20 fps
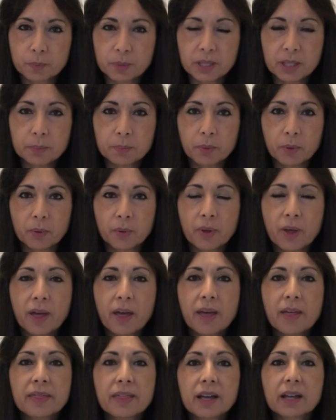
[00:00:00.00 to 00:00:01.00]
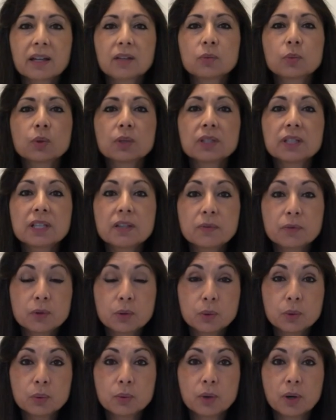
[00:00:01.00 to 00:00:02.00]
people that can relieve
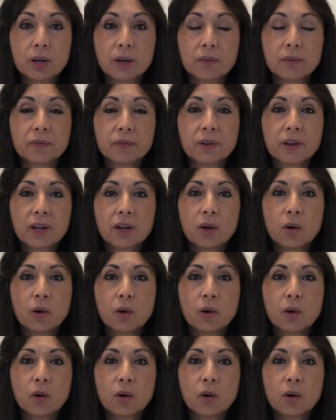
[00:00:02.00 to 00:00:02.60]
you of